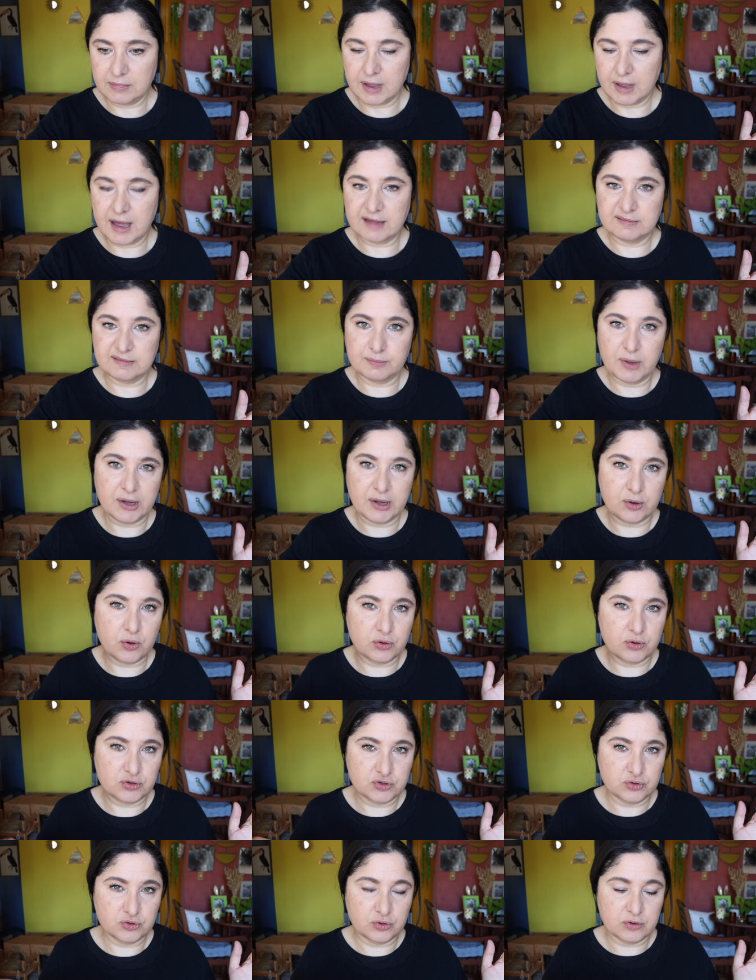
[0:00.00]
as my
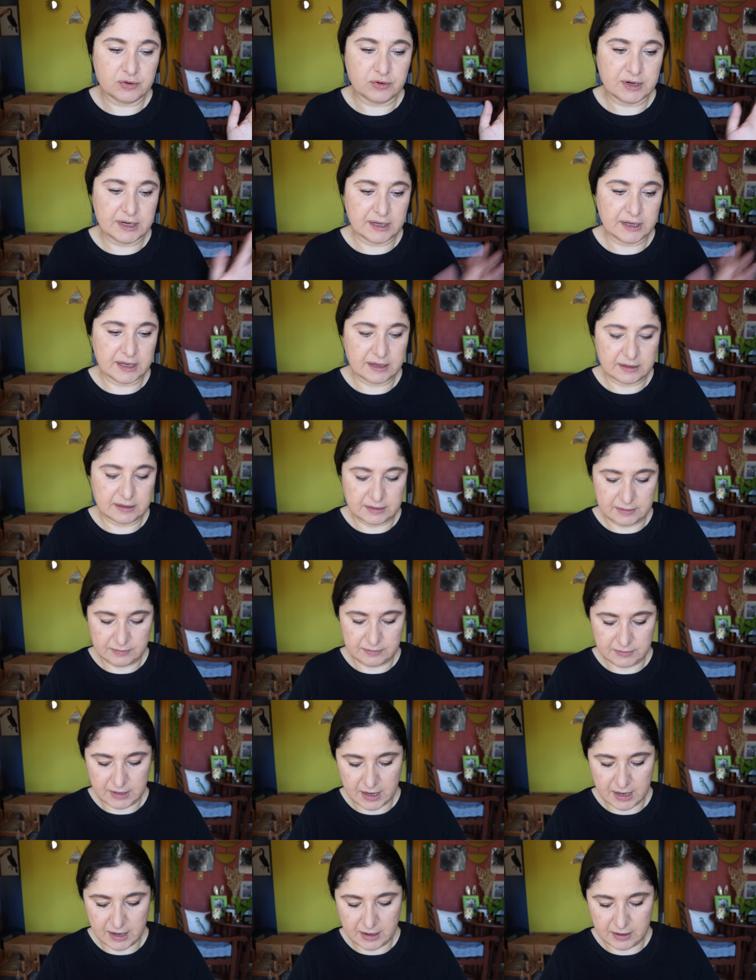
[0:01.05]
contouring
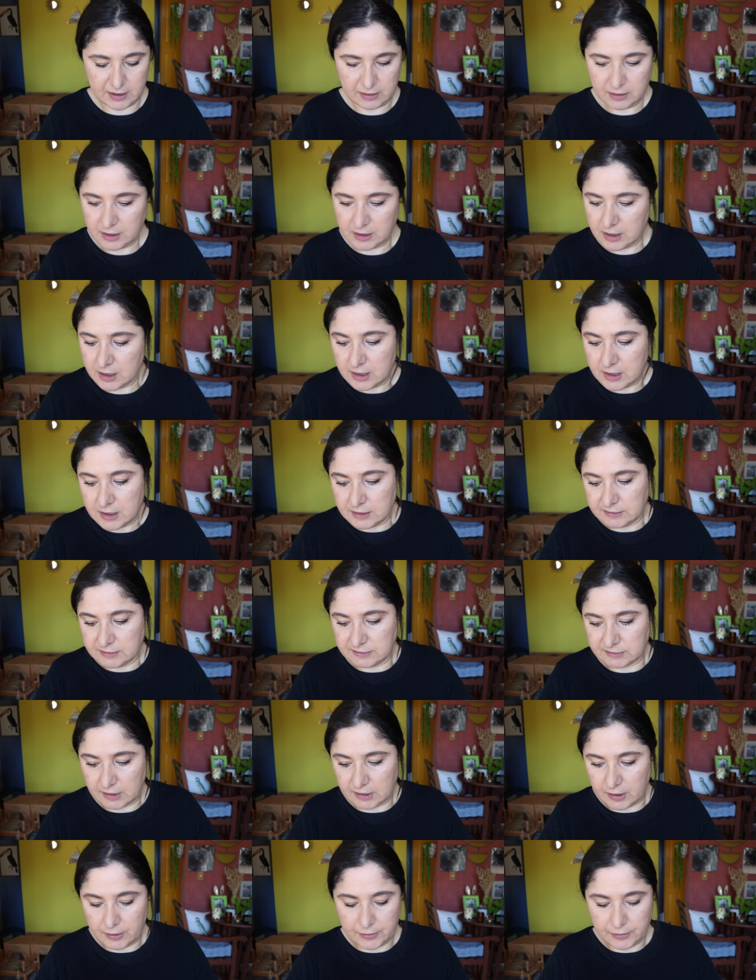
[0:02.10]
and yeah.
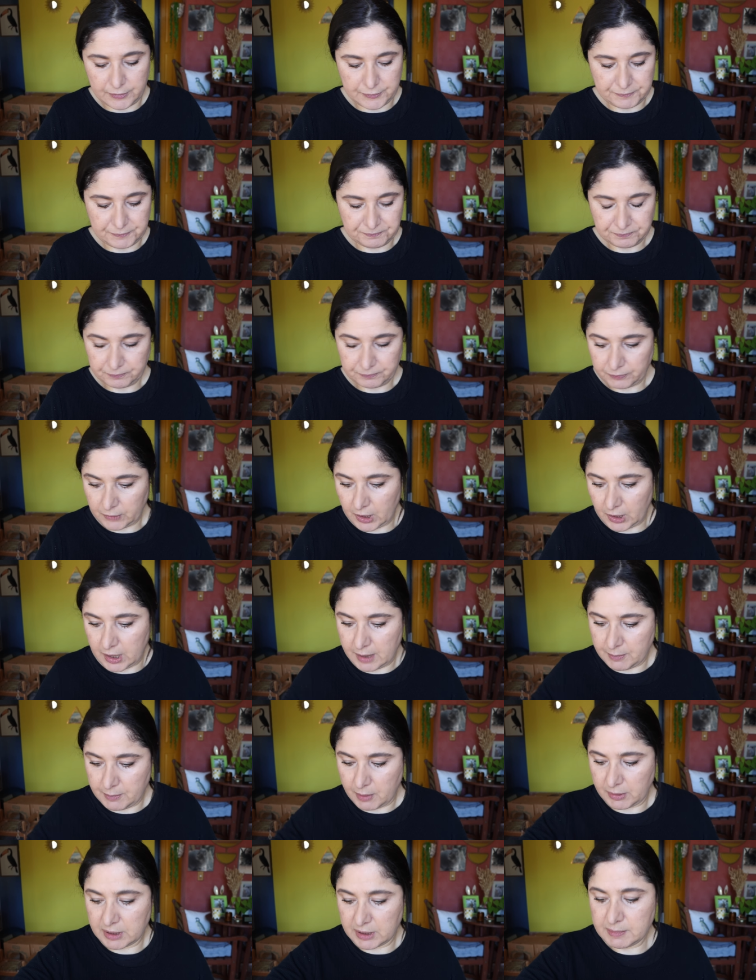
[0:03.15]
So
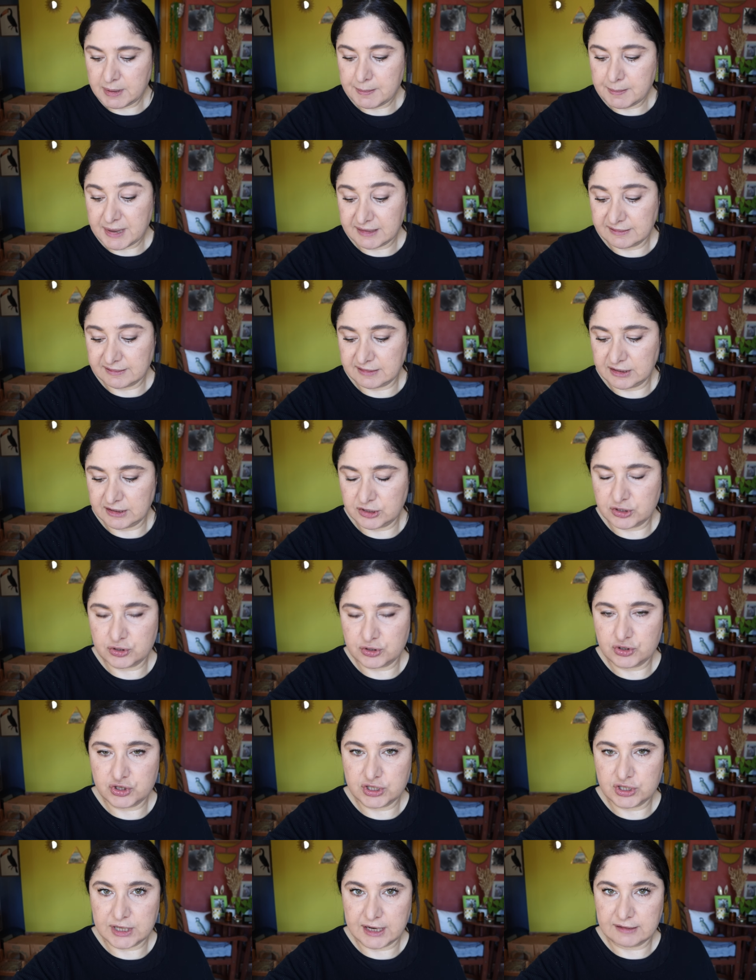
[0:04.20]
um, I'm going to be mixing two
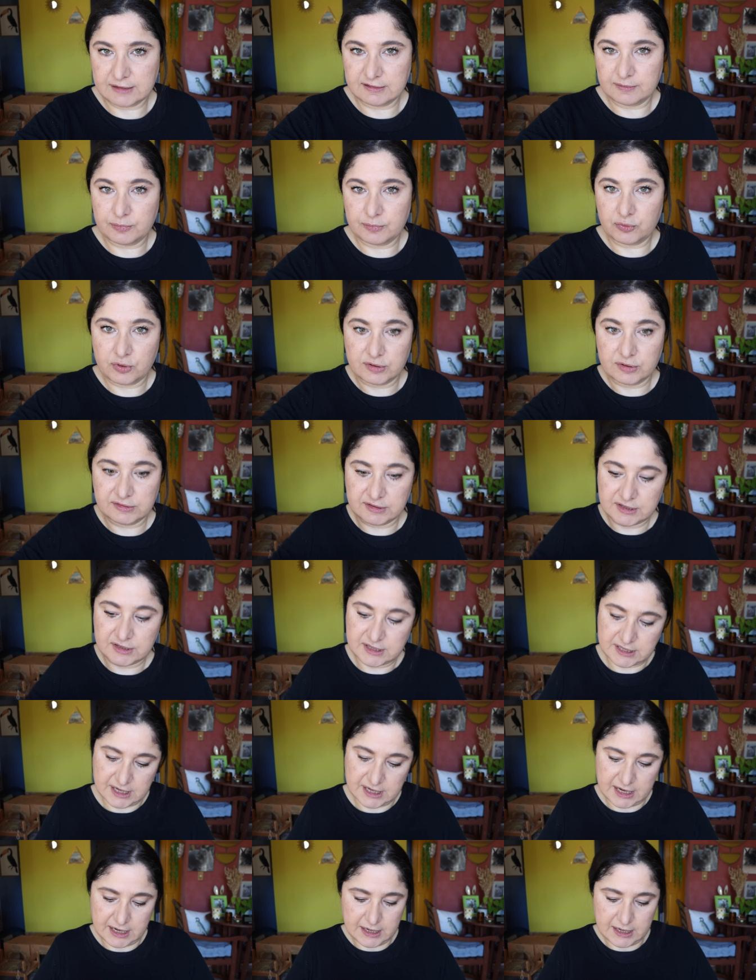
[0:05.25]
shades of bronzer
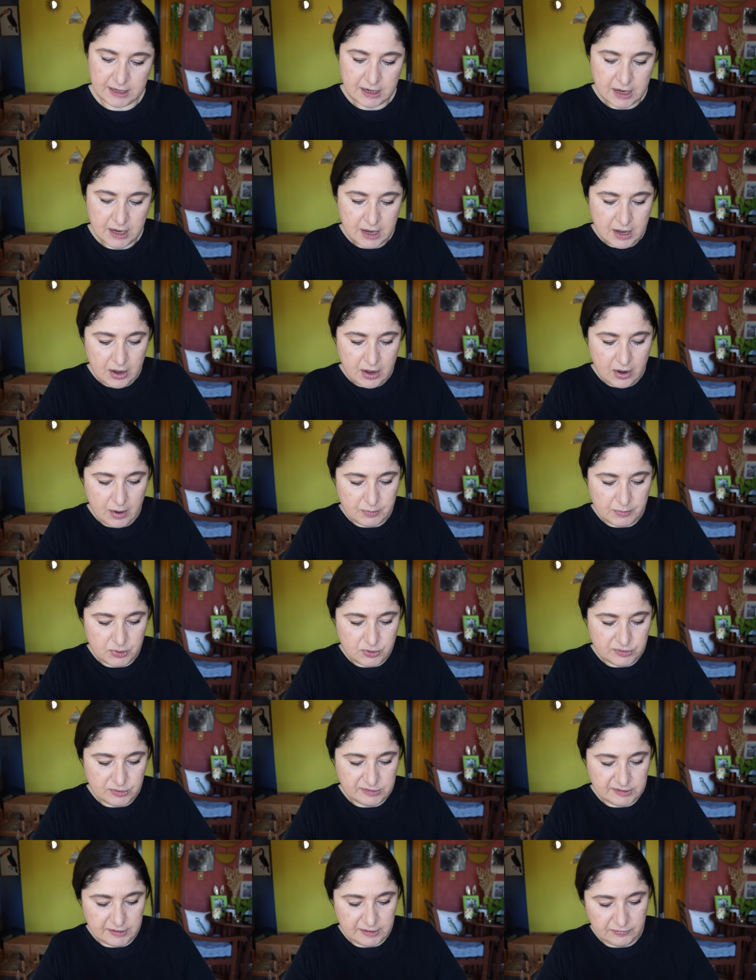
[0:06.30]
today. I'm
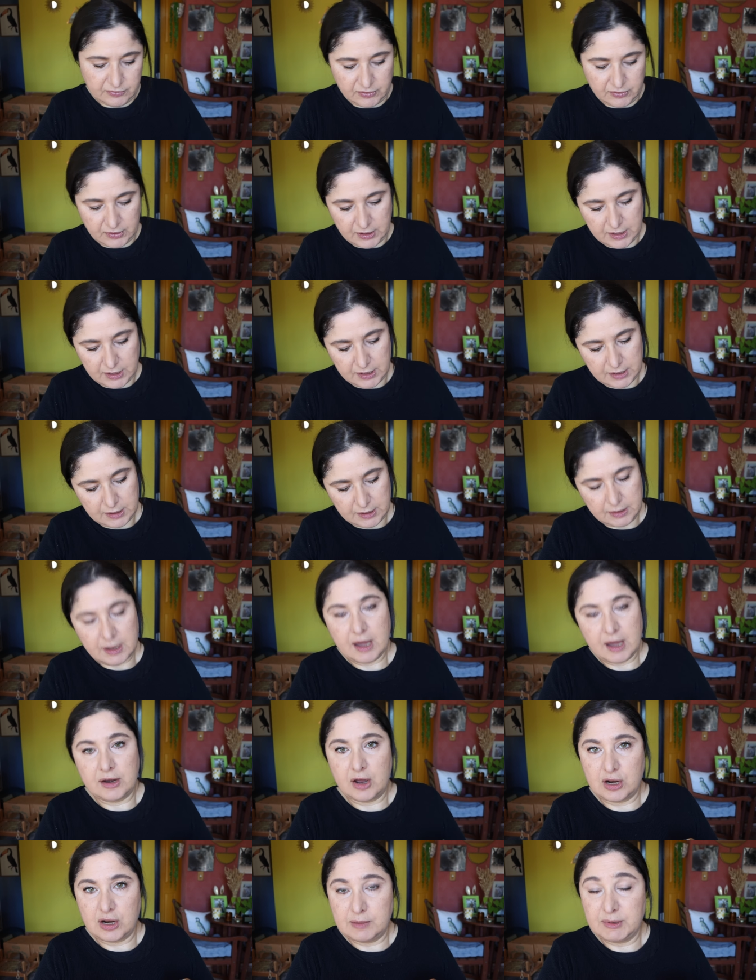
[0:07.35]
using the,
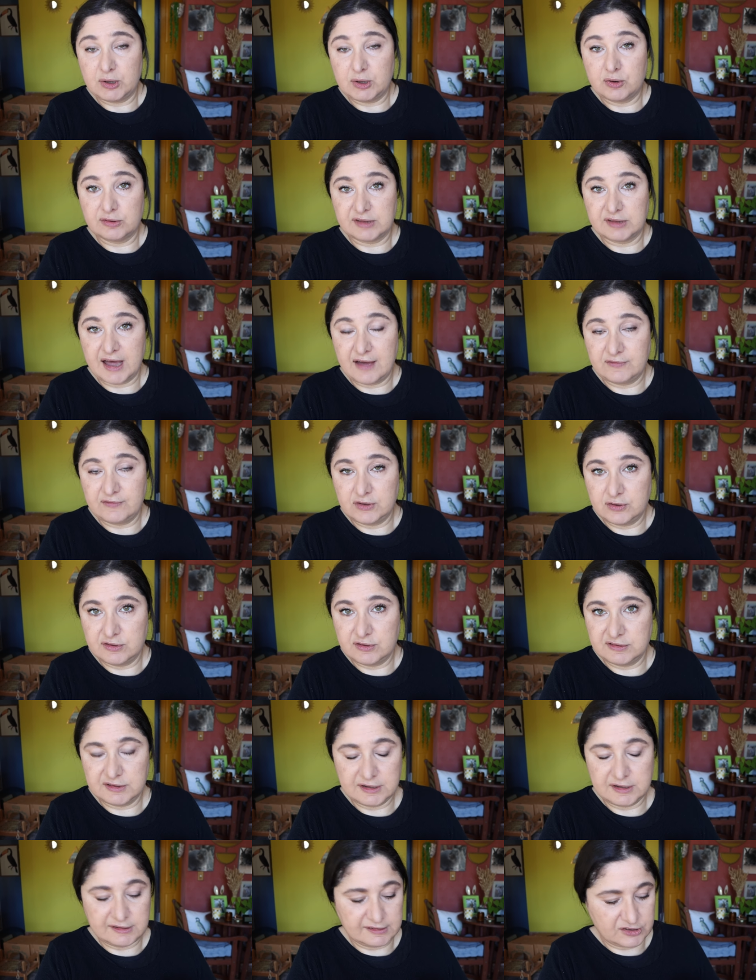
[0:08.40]
and only because I haven't
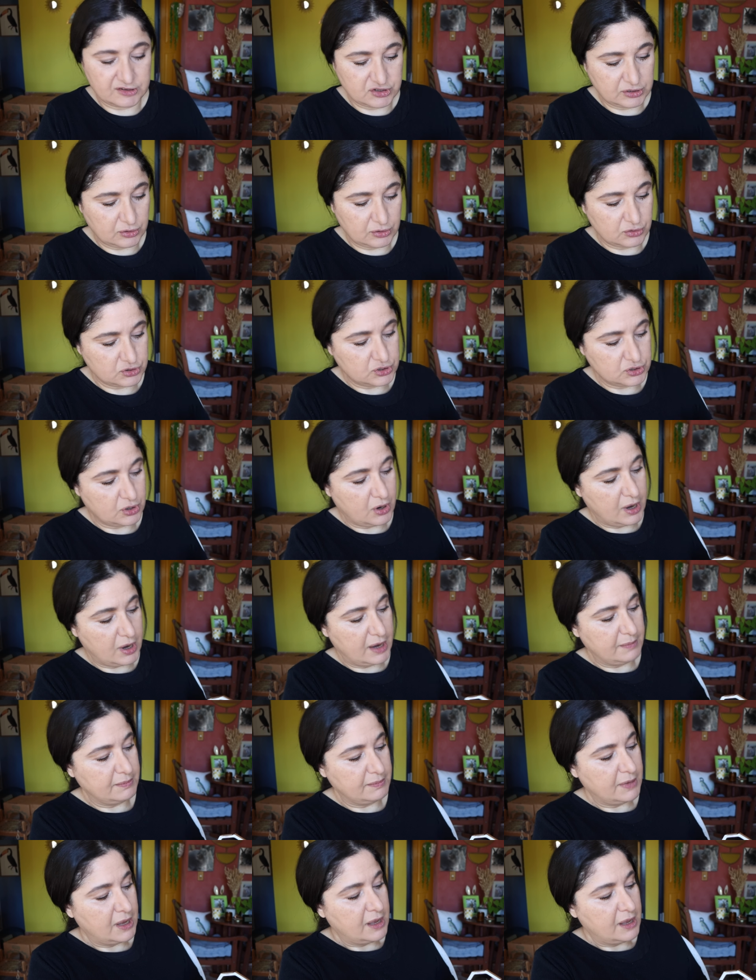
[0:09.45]
used it in such a long
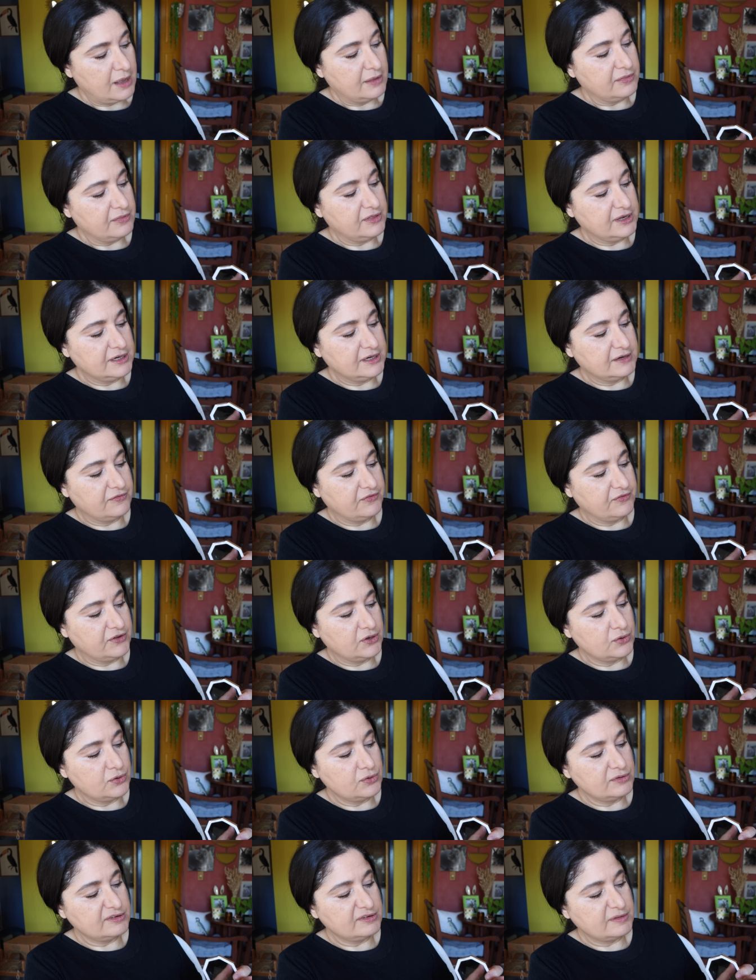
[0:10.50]
time, the
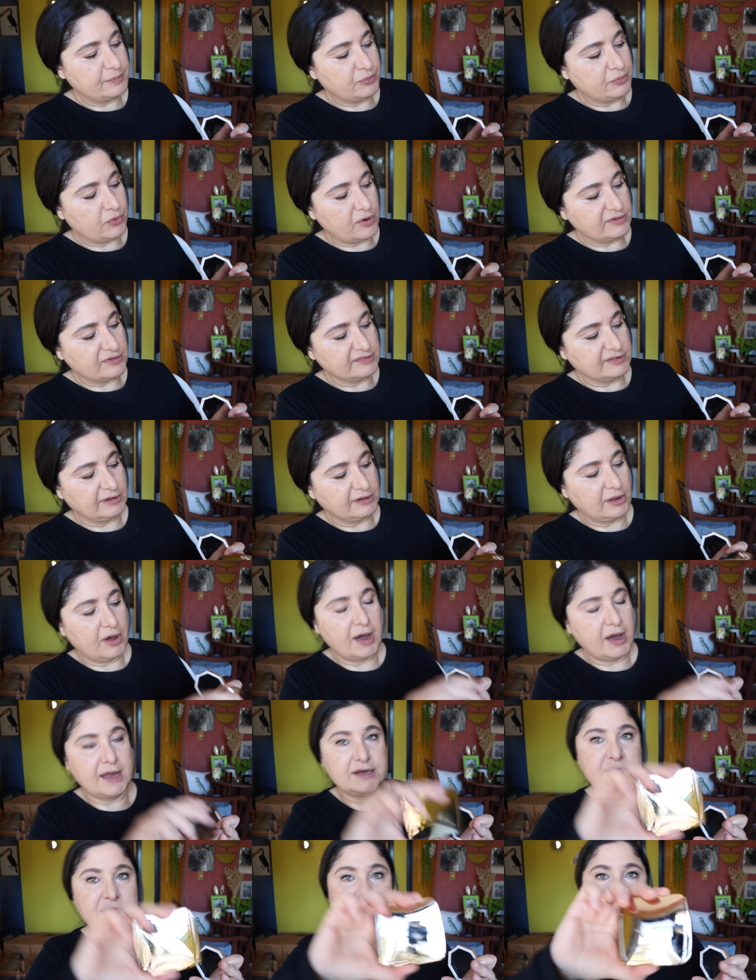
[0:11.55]
Diffused Bronze
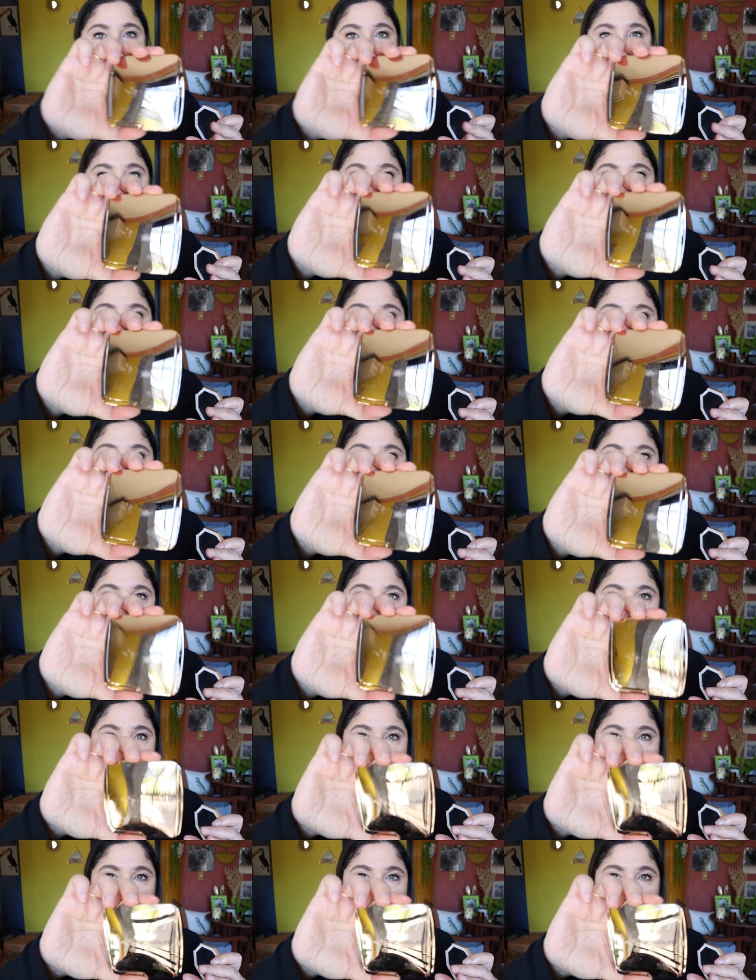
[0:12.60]
Light Ambient